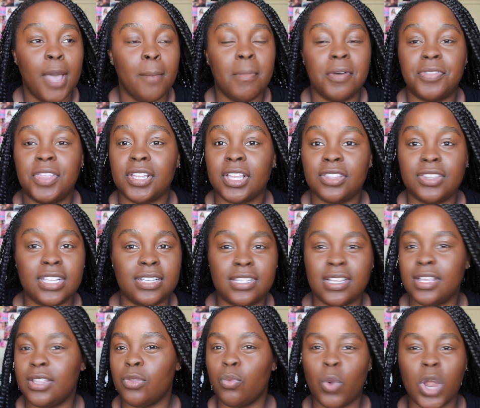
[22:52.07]
but
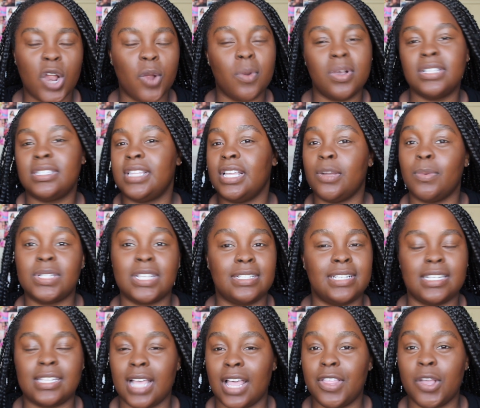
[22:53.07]
there was a
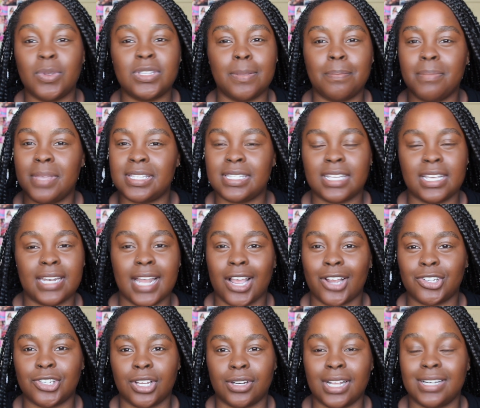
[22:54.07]

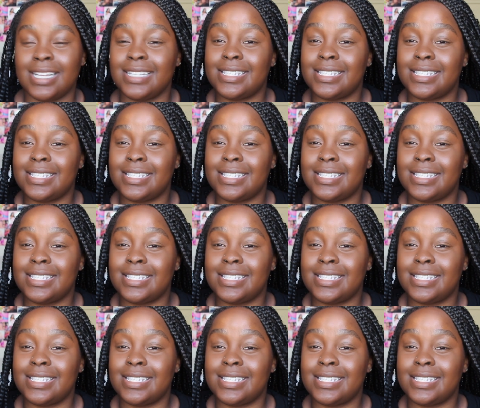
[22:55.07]
disconnection